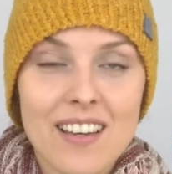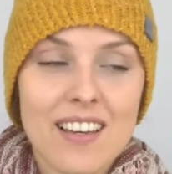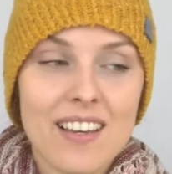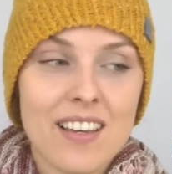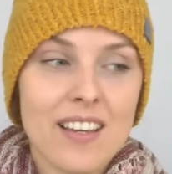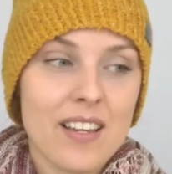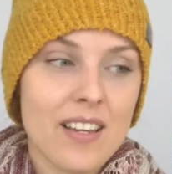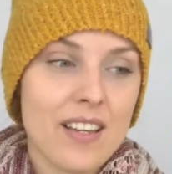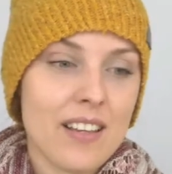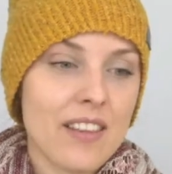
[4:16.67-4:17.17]

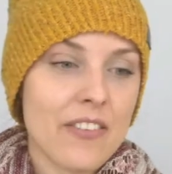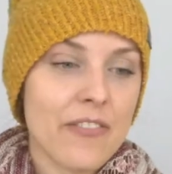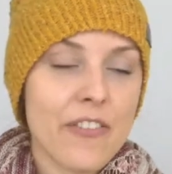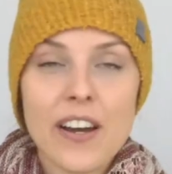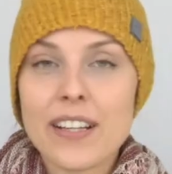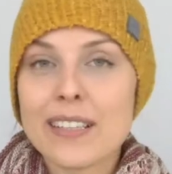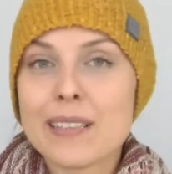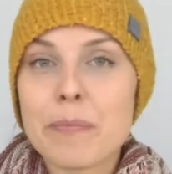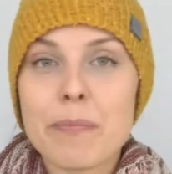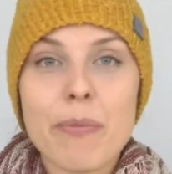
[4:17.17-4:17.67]
The
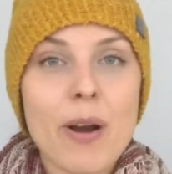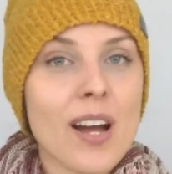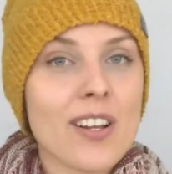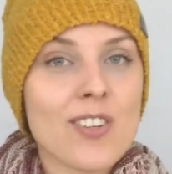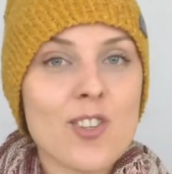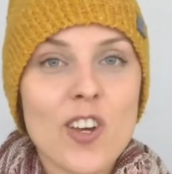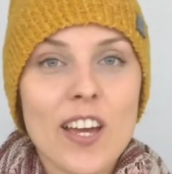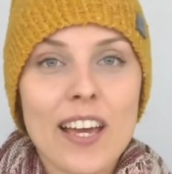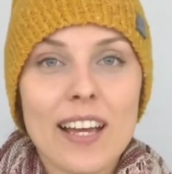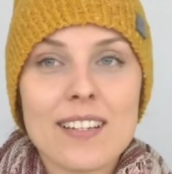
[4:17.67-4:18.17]
final
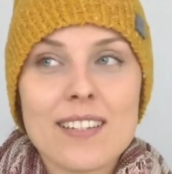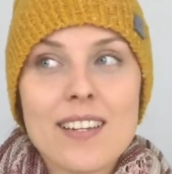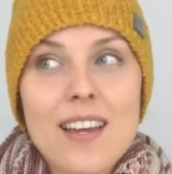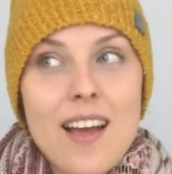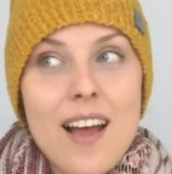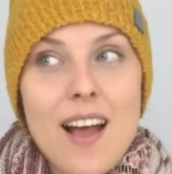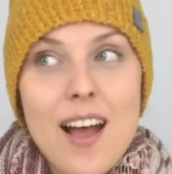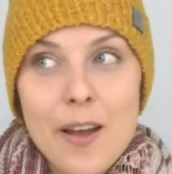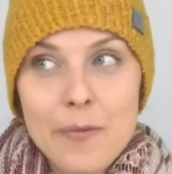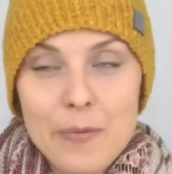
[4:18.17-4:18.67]
project,
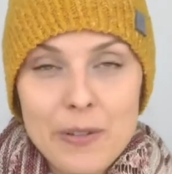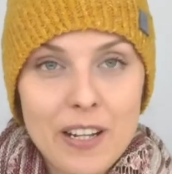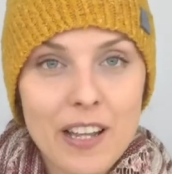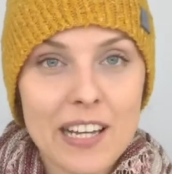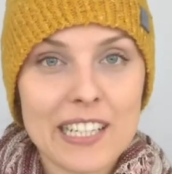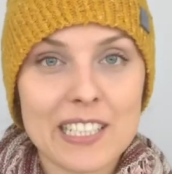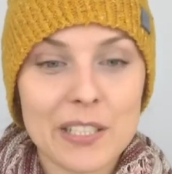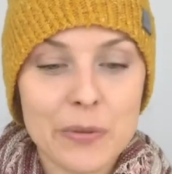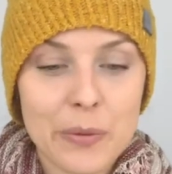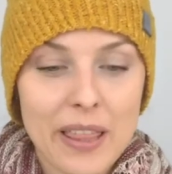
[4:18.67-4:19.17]
I'm
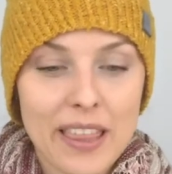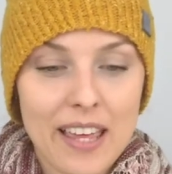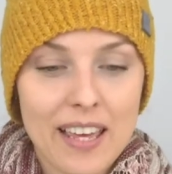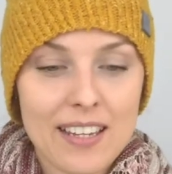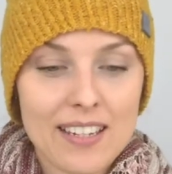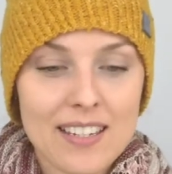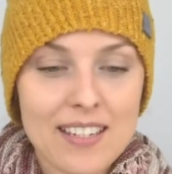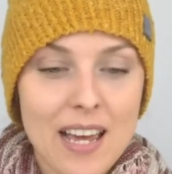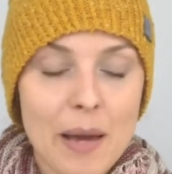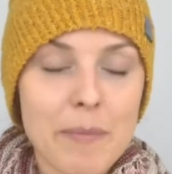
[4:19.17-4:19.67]
delighted with
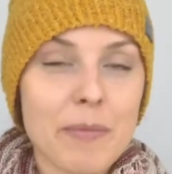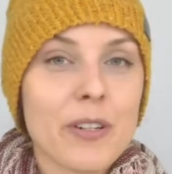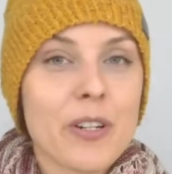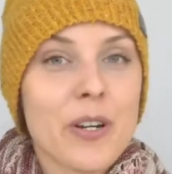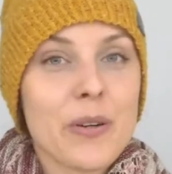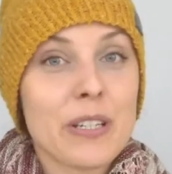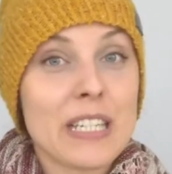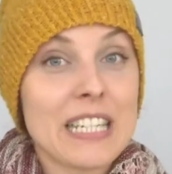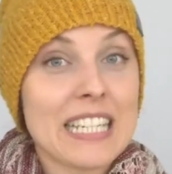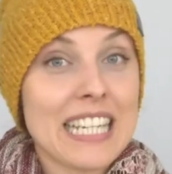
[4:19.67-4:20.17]
it. I'm not
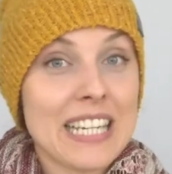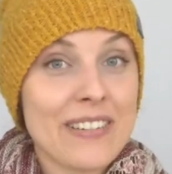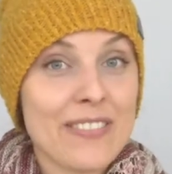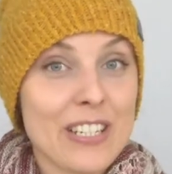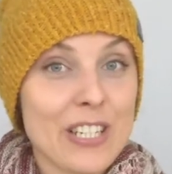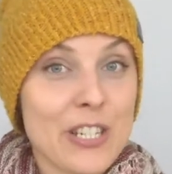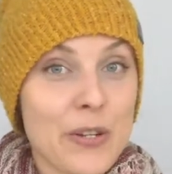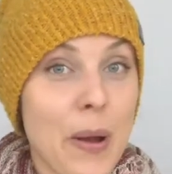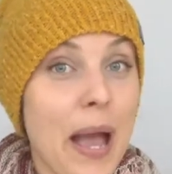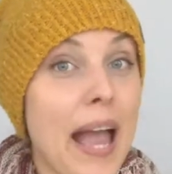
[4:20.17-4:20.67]
going to give
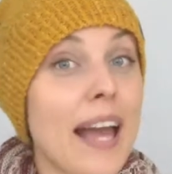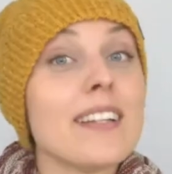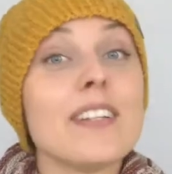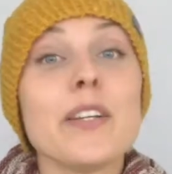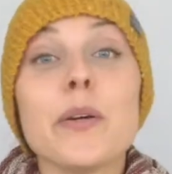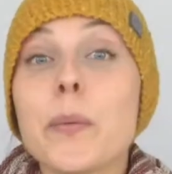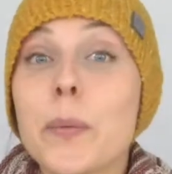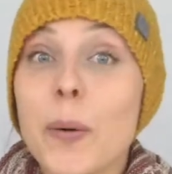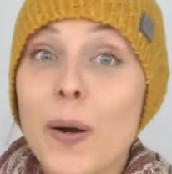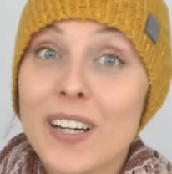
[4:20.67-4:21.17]
it to
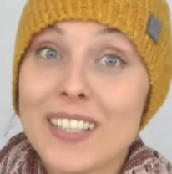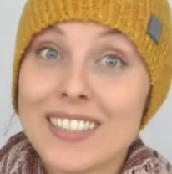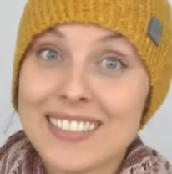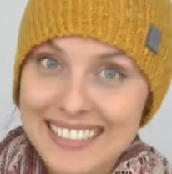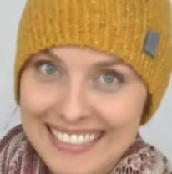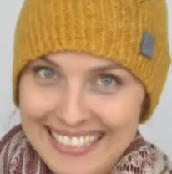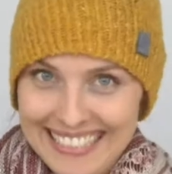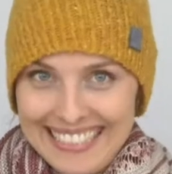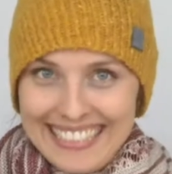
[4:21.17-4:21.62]
anyone.